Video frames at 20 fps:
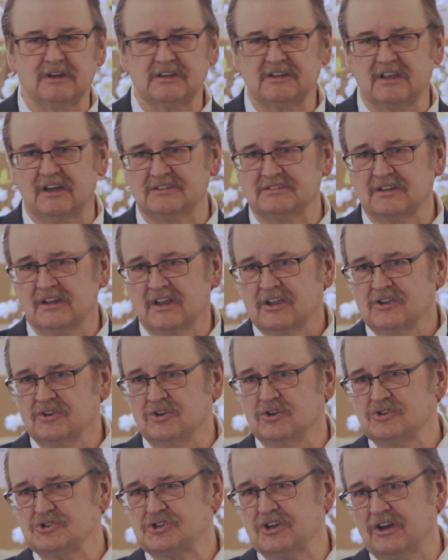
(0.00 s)
because
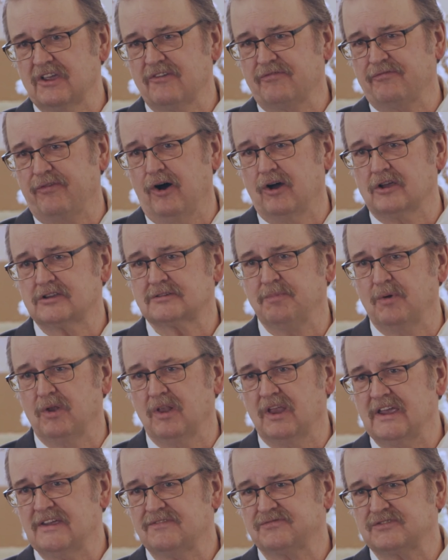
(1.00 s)
usually false
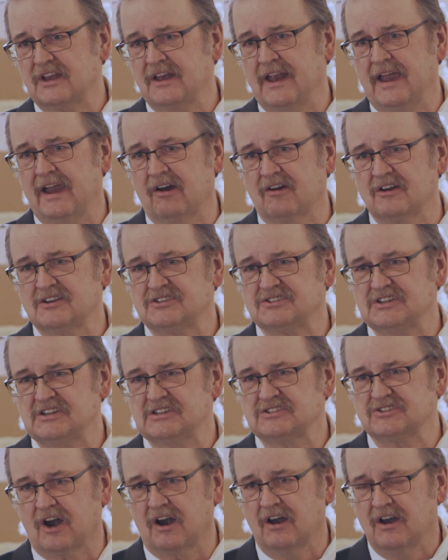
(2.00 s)
beliefs and
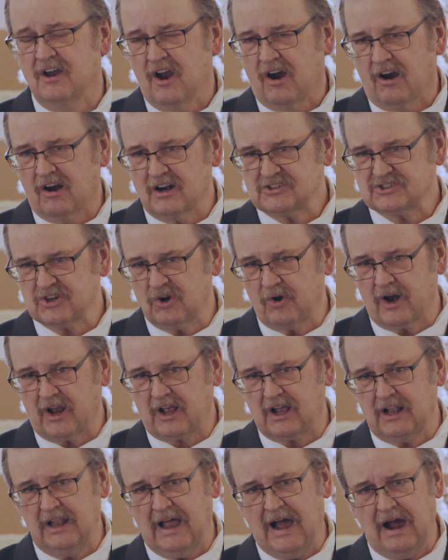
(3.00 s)
heresies are, are sort
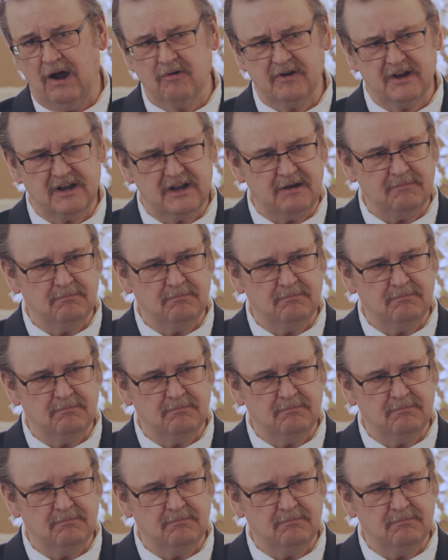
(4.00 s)
of clouded